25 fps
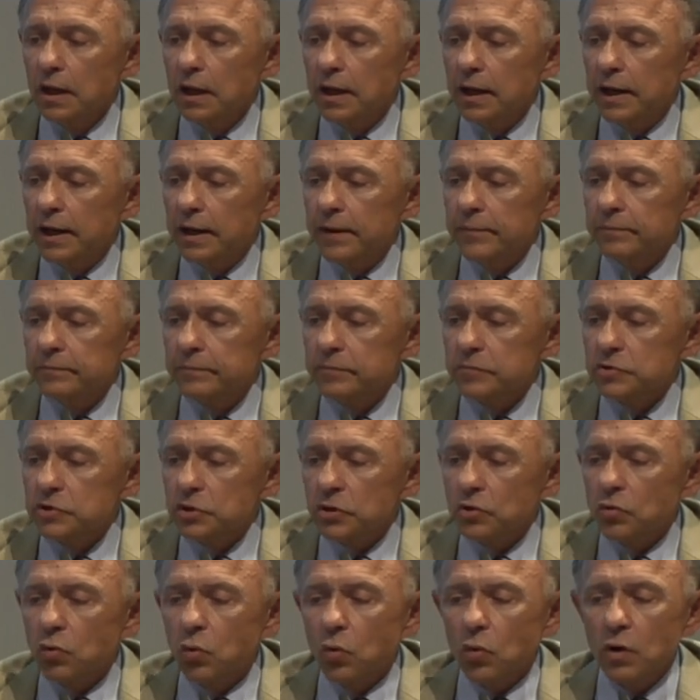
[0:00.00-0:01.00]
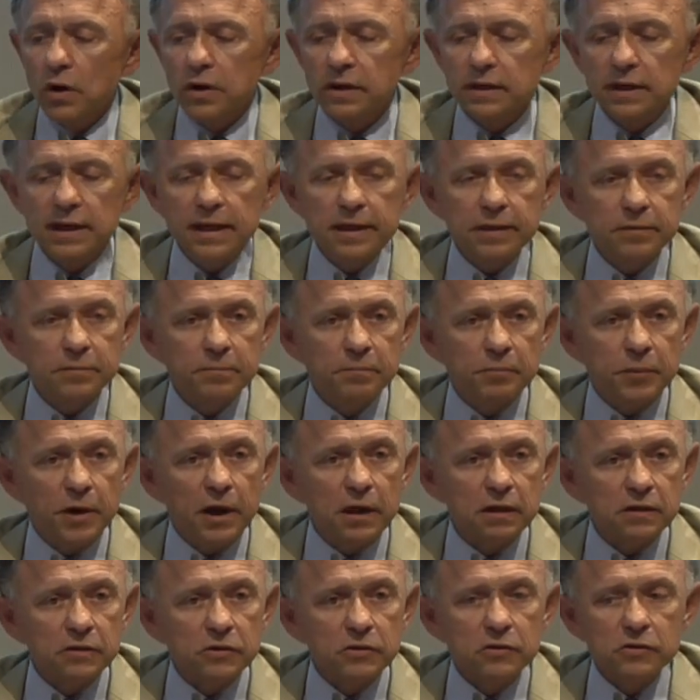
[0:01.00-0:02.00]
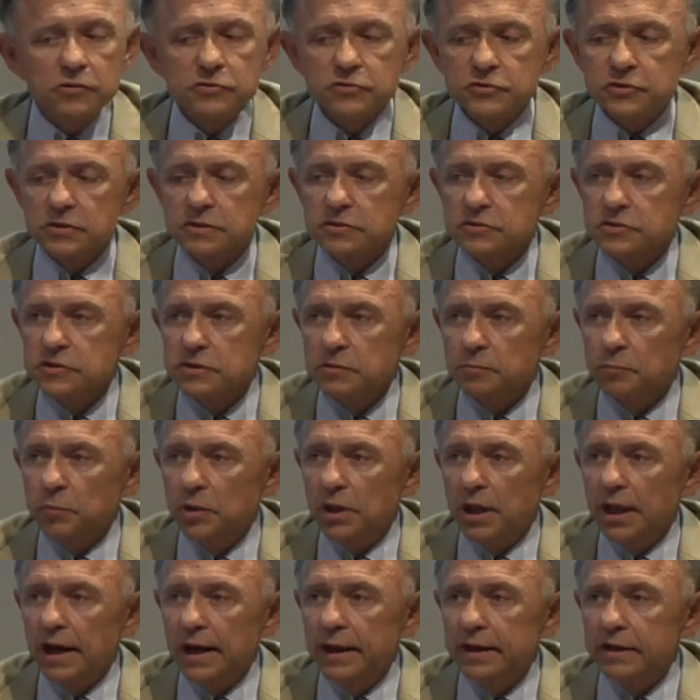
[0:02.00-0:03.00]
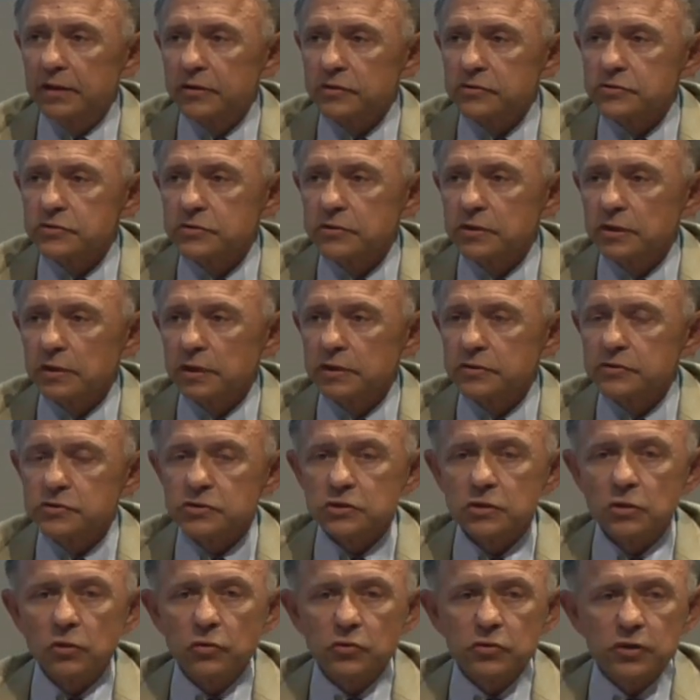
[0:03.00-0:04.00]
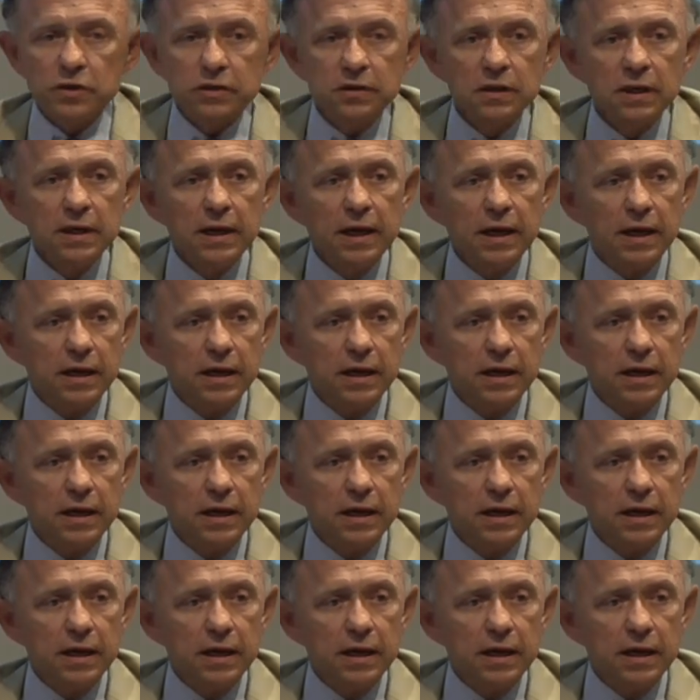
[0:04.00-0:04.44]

um, to coordinate partners and suppliers uh, so that